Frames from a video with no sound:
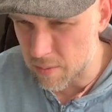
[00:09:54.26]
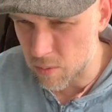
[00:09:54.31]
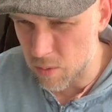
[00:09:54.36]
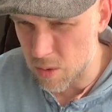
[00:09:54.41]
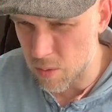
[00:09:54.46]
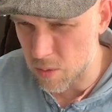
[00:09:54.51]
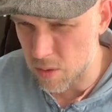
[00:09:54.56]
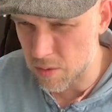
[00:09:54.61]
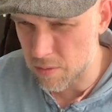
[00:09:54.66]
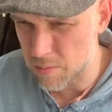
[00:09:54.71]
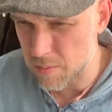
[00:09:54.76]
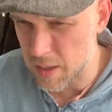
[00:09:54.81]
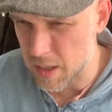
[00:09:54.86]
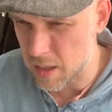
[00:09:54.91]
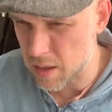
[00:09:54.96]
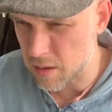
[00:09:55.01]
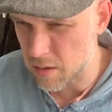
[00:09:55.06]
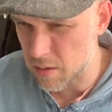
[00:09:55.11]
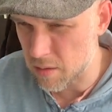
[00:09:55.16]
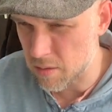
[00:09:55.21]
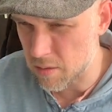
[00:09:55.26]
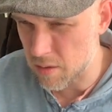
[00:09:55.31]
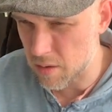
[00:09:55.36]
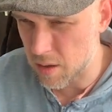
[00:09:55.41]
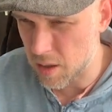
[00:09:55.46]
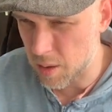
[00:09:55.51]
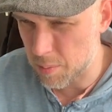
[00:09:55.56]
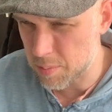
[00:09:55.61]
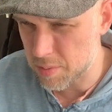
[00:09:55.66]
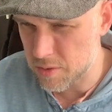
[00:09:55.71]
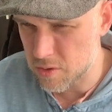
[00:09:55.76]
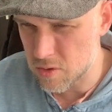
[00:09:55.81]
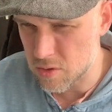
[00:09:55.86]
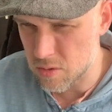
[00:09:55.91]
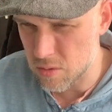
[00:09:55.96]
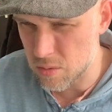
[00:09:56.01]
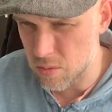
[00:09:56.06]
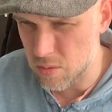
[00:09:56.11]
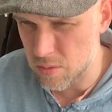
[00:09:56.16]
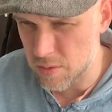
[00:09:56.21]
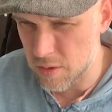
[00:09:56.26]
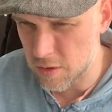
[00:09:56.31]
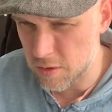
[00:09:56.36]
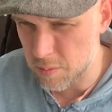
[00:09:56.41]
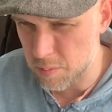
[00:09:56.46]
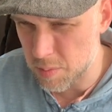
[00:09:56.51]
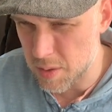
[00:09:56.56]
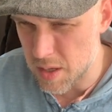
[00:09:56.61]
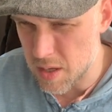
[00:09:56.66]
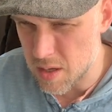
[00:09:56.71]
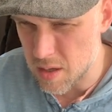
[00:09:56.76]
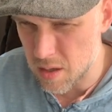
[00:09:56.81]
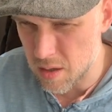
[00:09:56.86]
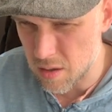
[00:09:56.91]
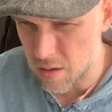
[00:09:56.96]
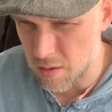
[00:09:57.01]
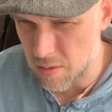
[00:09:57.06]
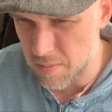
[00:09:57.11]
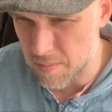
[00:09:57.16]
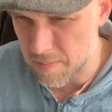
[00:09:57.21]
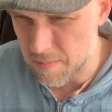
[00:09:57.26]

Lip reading: we would have made it up to this peak here.